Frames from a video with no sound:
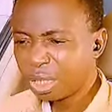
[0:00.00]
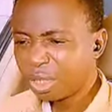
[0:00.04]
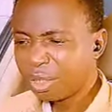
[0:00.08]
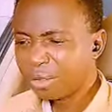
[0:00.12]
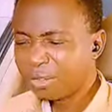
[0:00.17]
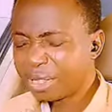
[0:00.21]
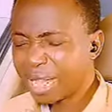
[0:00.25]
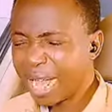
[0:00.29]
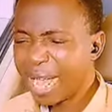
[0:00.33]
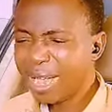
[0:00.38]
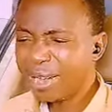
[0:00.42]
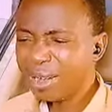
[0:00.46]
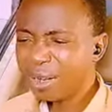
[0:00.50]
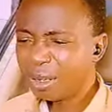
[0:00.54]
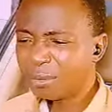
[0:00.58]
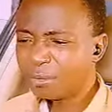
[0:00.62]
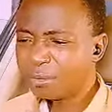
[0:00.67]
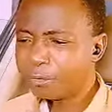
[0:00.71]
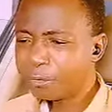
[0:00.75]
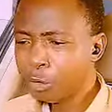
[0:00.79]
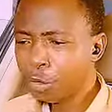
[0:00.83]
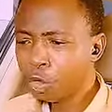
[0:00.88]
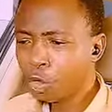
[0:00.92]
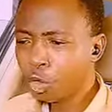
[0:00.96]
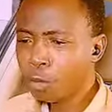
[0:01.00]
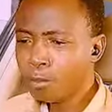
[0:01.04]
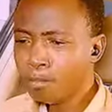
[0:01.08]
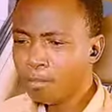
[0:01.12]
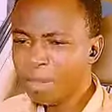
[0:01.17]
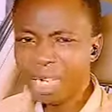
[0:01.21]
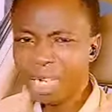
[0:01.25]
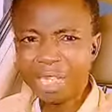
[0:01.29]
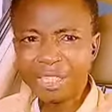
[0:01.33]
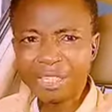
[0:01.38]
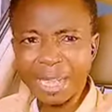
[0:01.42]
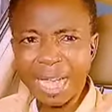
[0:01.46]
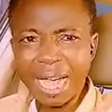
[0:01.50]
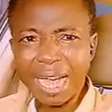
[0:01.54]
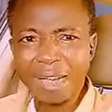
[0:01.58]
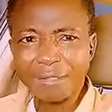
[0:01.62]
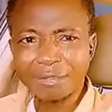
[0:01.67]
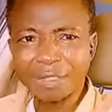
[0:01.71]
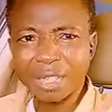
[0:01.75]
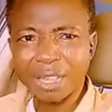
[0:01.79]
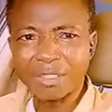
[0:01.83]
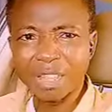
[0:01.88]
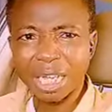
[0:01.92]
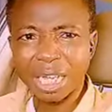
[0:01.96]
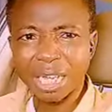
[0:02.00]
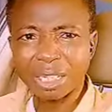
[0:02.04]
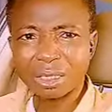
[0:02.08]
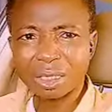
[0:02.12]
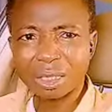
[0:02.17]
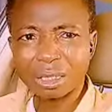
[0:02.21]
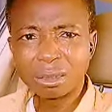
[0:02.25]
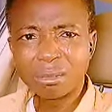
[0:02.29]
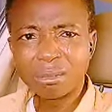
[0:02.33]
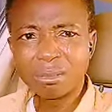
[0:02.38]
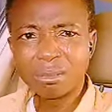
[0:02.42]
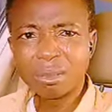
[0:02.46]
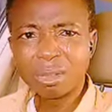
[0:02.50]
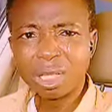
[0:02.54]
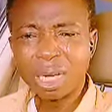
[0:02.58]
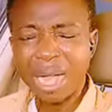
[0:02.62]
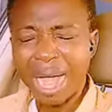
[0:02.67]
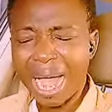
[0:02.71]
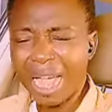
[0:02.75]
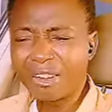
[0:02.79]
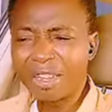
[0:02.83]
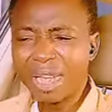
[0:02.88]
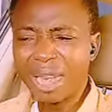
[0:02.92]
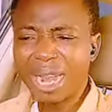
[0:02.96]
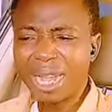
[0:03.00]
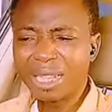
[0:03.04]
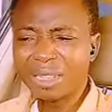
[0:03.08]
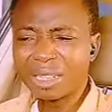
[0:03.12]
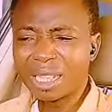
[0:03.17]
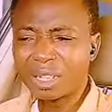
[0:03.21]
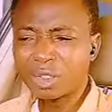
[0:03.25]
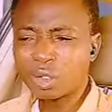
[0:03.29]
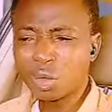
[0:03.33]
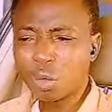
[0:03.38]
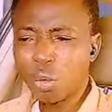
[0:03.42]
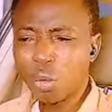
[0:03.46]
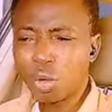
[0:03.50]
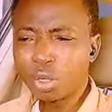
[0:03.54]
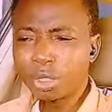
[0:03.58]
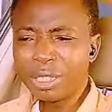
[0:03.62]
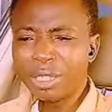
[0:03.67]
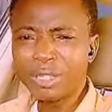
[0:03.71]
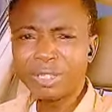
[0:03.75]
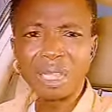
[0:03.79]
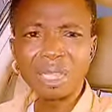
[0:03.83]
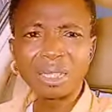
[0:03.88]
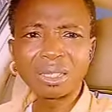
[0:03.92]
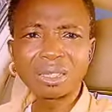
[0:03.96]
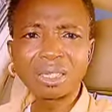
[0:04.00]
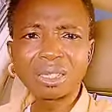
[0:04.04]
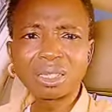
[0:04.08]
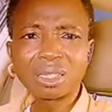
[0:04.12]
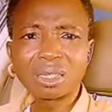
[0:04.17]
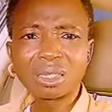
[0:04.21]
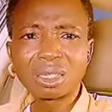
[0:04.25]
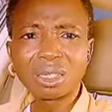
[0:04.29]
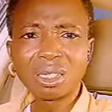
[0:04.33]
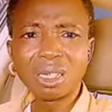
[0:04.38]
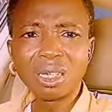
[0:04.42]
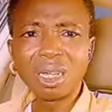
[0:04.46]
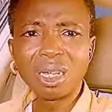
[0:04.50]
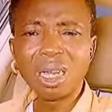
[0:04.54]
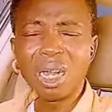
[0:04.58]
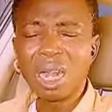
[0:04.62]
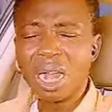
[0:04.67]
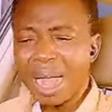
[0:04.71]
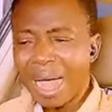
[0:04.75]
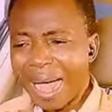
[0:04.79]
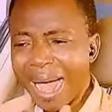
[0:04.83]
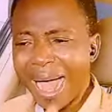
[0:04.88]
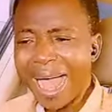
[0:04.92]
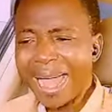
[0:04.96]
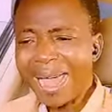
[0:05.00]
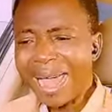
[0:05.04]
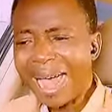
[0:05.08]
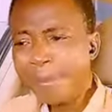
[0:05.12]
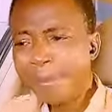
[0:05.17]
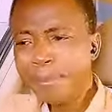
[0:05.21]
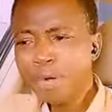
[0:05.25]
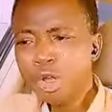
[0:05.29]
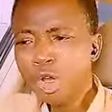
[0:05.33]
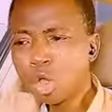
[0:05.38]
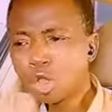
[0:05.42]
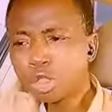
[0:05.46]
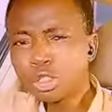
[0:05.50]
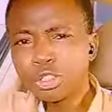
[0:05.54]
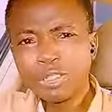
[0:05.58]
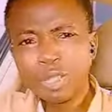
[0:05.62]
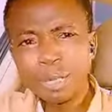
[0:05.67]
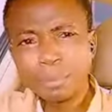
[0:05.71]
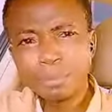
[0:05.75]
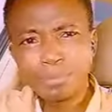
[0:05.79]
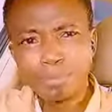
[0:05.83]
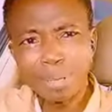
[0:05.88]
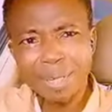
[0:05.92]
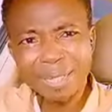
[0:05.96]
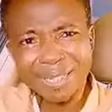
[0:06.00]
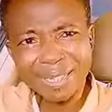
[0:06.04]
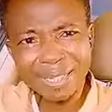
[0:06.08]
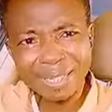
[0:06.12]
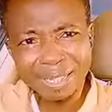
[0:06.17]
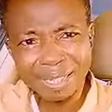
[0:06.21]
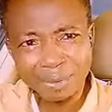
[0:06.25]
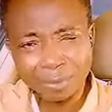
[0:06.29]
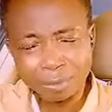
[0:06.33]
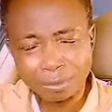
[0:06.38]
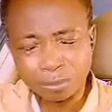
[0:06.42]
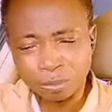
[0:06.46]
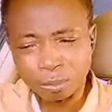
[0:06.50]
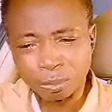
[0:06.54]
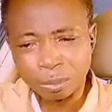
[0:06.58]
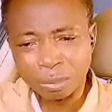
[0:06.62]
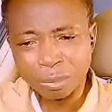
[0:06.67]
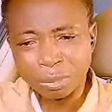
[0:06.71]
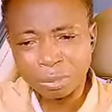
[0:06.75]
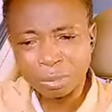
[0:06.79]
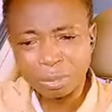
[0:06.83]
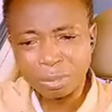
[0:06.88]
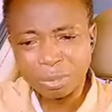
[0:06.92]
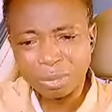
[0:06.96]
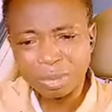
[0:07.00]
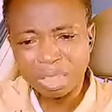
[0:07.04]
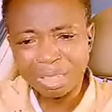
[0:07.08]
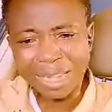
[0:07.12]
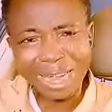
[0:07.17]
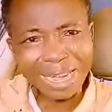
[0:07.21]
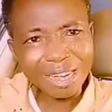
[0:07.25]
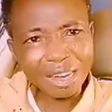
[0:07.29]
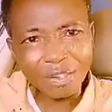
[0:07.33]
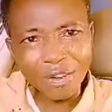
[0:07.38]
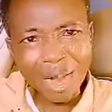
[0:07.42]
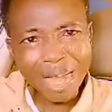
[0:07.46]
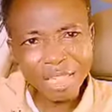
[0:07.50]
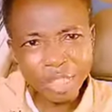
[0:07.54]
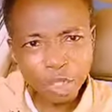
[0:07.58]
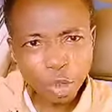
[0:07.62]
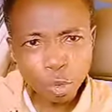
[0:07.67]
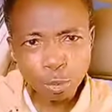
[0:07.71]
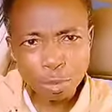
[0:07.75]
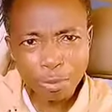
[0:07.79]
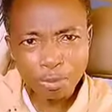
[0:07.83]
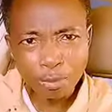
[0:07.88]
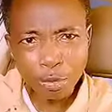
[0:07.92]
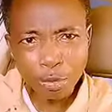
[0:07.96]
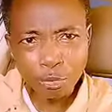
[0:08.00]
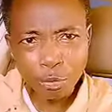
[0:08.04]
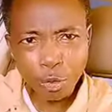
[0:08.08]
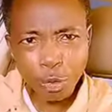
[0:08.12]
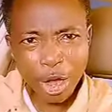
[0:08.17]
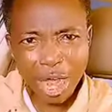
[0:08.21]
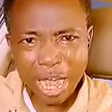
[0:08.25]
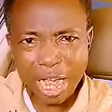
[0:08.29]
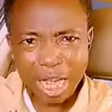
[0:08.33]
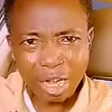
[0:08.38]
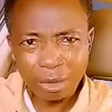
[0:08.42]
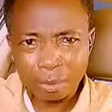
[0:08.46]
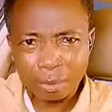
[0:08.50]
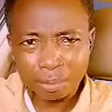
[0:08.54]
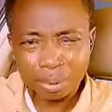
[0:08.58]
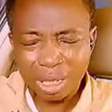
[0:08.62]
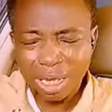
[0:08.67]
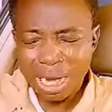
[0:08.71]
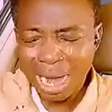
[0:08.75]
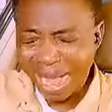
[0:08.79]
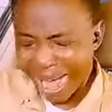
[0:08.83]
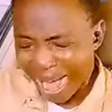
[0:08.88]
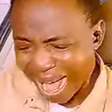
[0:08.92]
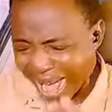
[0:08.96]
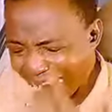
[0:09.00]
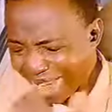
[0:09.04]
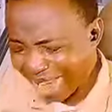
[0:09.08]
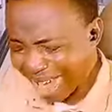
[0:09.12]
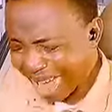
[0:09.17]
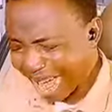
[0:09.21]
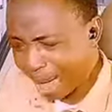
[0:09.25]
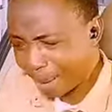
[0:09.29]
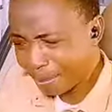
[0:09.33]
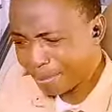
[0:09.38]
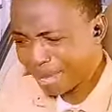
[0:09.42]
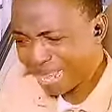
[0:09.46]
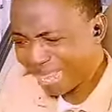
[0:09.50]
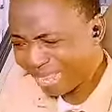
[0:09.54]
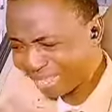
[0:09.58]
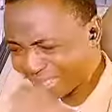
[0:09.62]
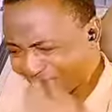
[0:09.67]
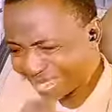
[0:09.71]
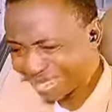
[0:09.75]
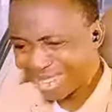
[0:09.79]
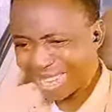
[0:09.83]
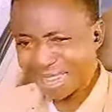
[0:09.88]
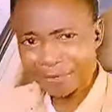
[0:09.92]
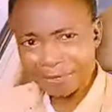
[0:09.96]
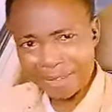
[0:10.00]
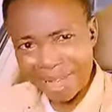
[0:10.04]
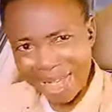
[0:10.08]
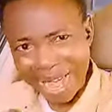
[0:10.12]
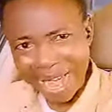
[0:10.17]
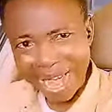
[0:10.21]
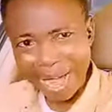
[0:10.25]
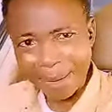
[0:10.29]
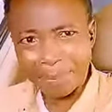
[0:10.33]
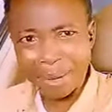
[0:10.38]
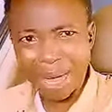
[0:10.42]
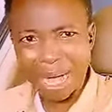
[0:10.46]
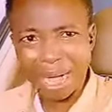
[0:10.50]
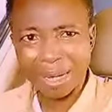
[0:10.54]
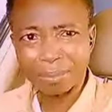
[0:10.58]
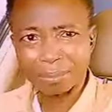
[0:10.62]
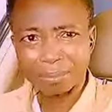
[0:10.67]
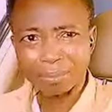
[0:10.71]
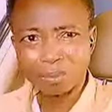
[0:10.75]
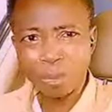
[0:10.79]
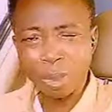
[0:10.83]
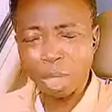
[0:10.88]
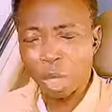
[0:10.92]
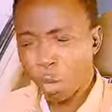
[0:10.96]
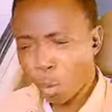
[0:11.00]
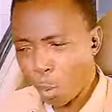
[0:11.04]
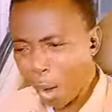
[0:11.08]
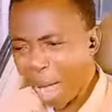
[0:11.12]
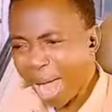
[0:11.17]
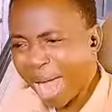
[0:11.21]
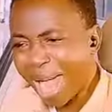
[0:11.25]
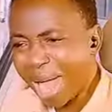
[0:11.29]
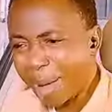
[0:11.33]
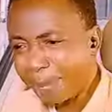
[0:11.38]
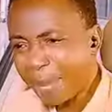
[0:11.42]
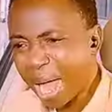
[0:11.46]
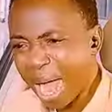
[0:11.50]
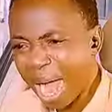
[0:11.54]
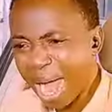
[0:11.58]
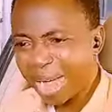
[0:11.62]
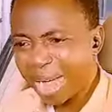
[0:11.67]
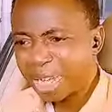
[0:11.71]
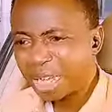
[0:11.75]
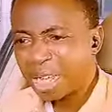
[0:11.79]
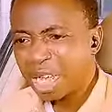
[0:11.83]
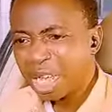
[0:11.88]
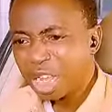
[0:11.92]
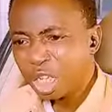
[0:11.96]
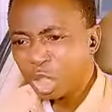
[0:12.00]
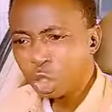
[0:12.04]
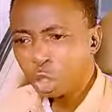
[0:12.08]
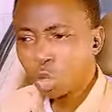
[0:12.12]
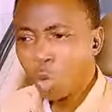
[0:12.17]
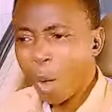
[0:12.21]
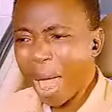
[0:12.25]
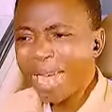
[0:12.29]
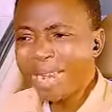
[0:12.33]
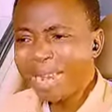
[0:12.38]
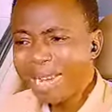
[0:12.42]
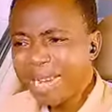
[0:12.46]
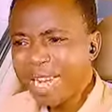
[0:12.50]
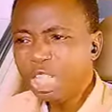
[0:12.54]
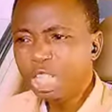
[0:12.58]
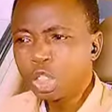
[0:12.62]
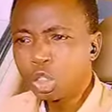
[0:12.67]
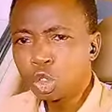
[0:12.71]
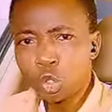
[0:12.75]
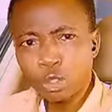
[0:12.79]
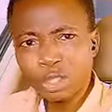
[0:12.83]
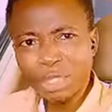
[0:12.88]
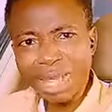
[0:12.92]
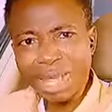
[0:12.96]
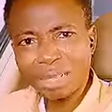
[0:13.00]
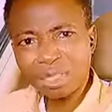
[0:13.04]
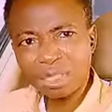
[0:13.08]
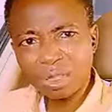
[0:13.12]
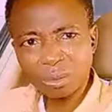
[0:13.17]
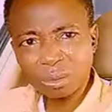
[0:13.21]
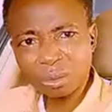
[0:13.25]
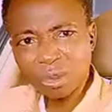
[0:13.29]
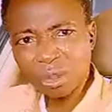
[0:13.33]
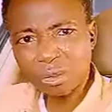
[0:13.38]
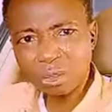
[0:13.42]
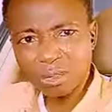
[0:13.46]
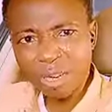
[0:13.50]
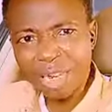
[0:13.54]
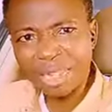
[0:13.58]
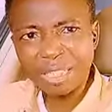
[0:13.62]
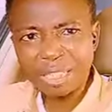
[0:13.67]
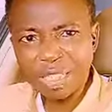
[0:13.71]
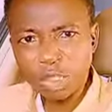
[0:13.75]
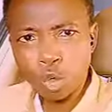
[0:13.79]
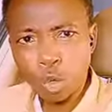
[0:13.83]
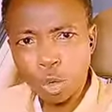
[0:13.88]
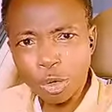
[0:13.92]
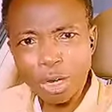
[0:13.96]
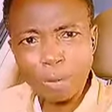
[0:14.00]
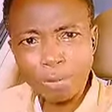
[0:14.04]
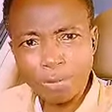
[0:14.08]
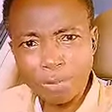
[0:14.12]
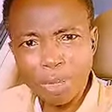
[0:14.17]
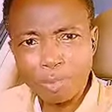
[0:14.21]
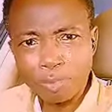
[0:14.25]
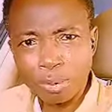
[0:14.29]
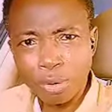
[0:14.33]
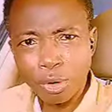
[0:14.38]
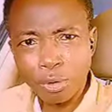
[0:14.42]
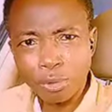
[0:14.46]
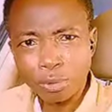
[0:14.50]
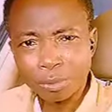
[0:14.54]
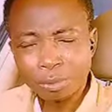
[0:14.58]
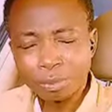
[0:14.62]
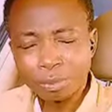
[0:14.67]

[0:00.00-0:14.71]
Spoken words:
Then, few minutes after that, I realized that, what is this? I am not the person that cries to people for help. I am a self-helper. Why am I? Do I need to start ranting to other people?